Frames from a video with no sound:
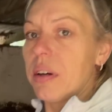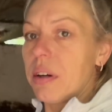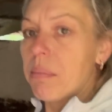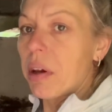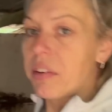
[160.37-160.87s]

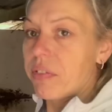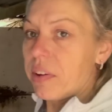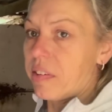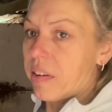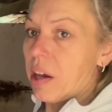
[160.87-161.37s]
most of
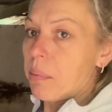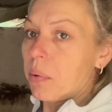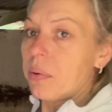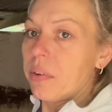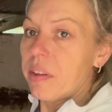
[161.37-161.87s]
his
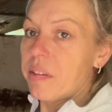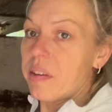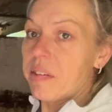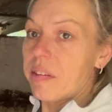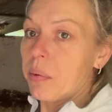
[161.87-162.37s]
stable. This
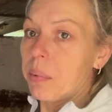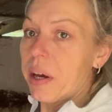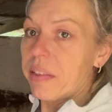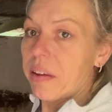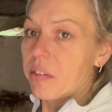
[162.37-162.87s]
is still
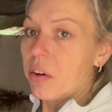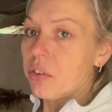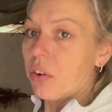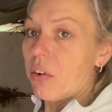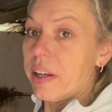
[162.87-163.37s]
wet. That's got to
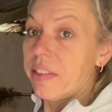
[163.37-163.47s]
dry.